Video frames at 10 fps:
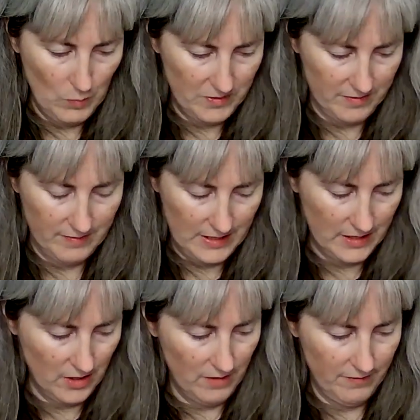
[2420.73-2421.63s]
Oops,
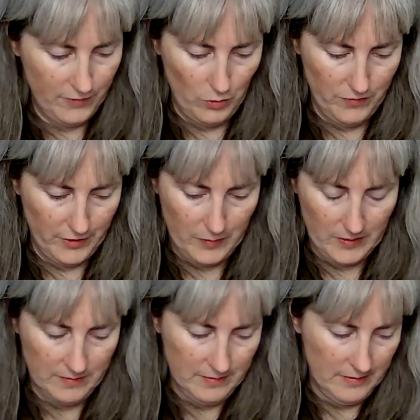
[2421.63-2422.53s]
that did not fold very
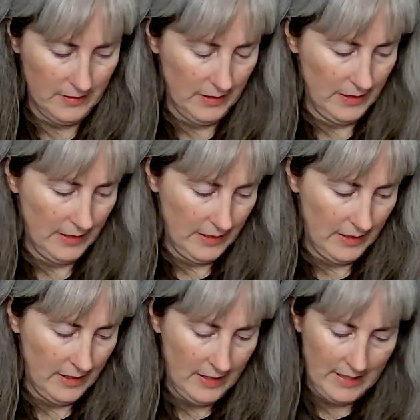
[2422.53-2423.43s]
well.
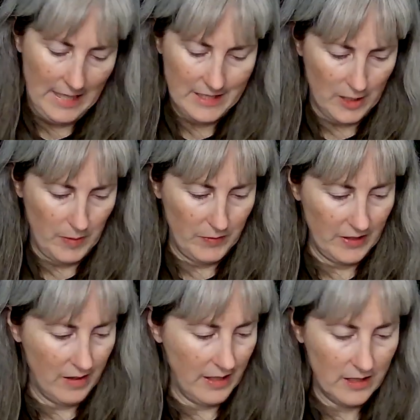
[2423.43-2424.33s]
That's going to be
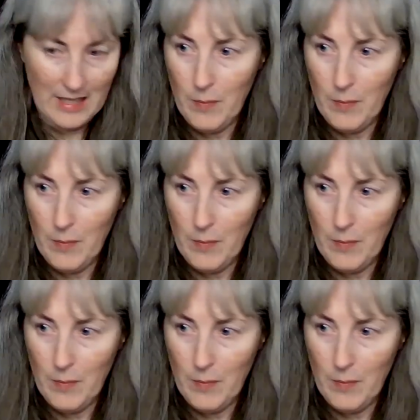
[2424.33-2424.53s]
really thick.